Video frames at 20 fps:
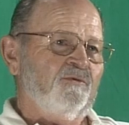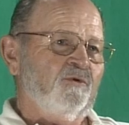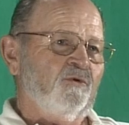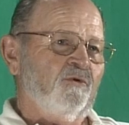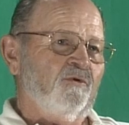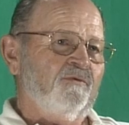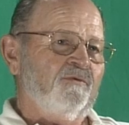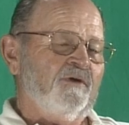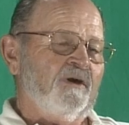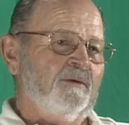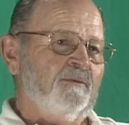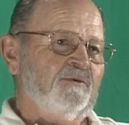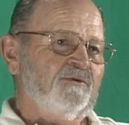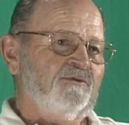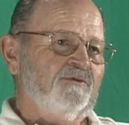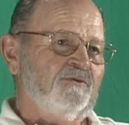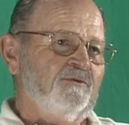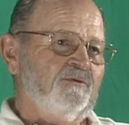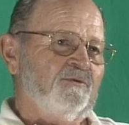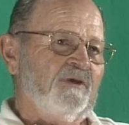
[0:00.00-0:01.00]
the whole family
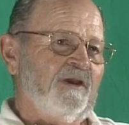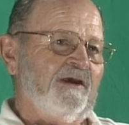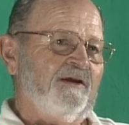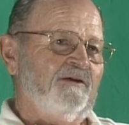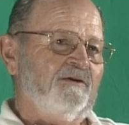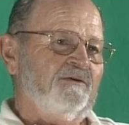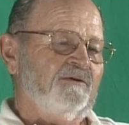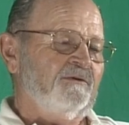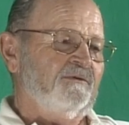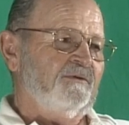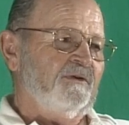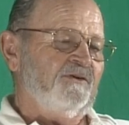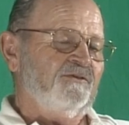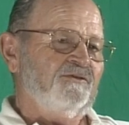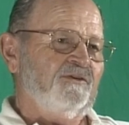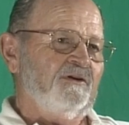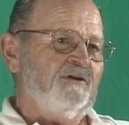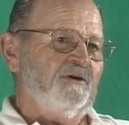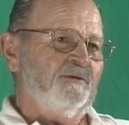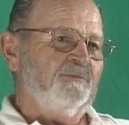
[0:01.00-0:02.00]
to Canada, and they
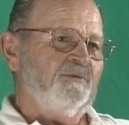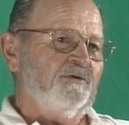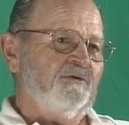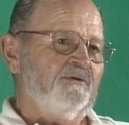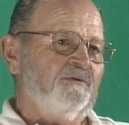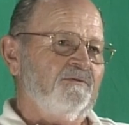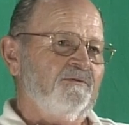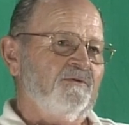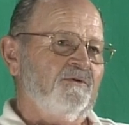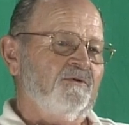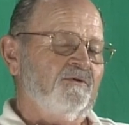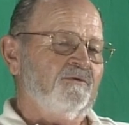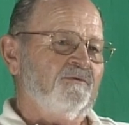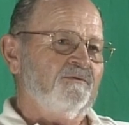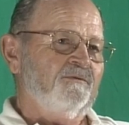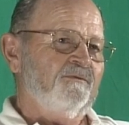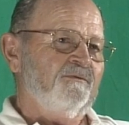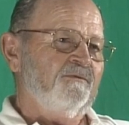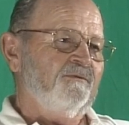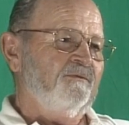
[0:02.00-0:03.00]
stayed up there, you know,
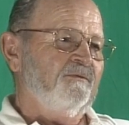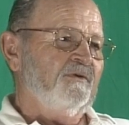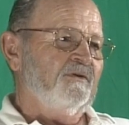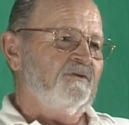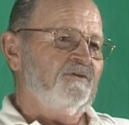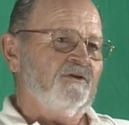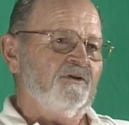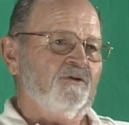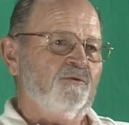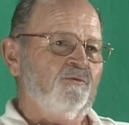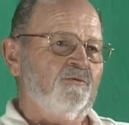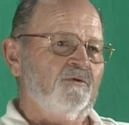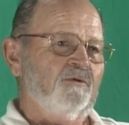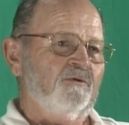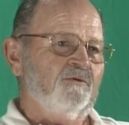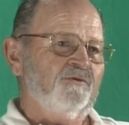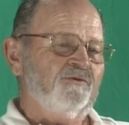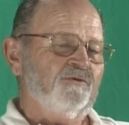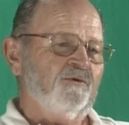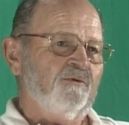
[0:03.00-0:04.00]
until the
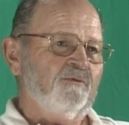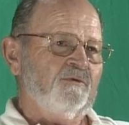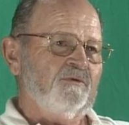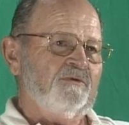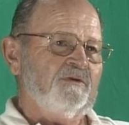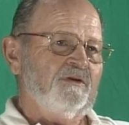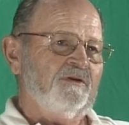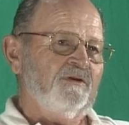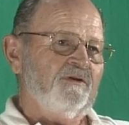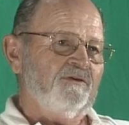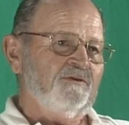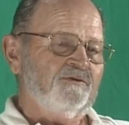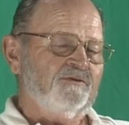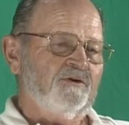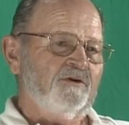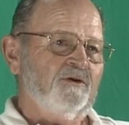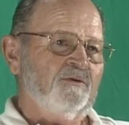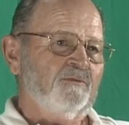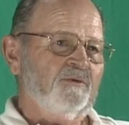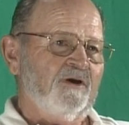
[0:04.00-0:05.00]
war was over, and then they
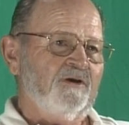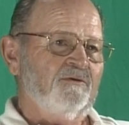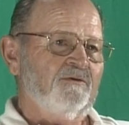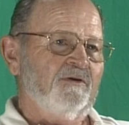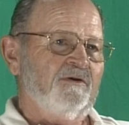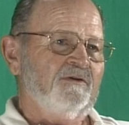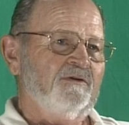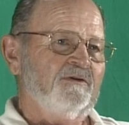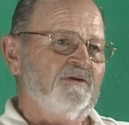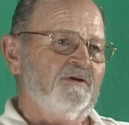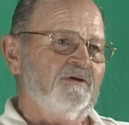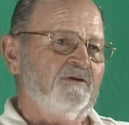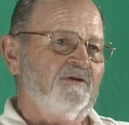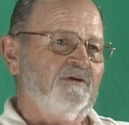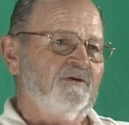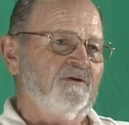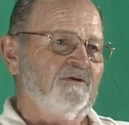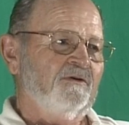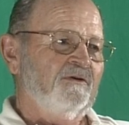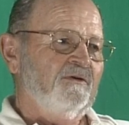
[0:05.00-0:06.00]
started migrating down
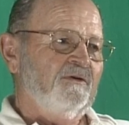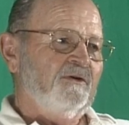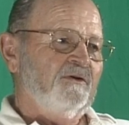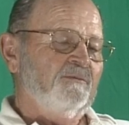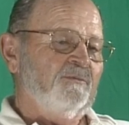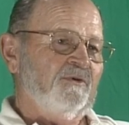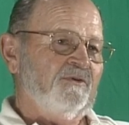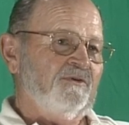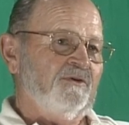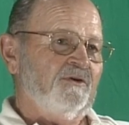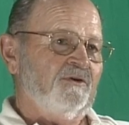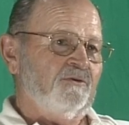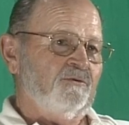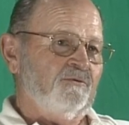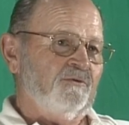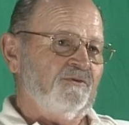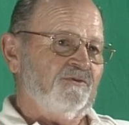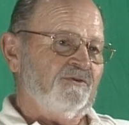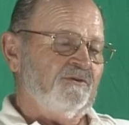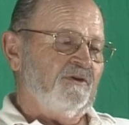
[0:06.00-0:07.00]
here. But the other
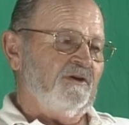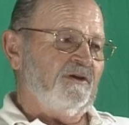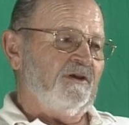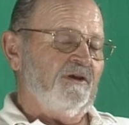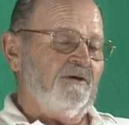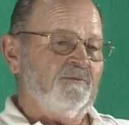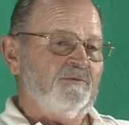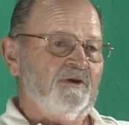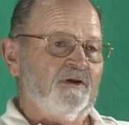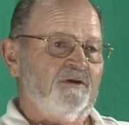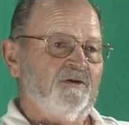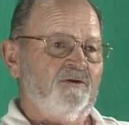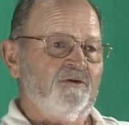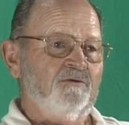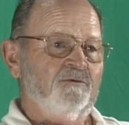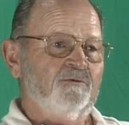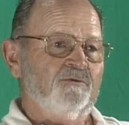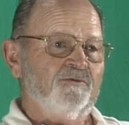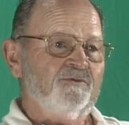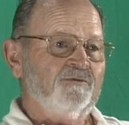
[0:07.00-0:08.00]
reason they came down
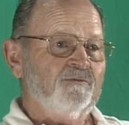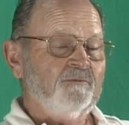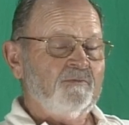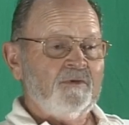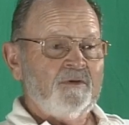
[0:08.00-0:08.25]
here was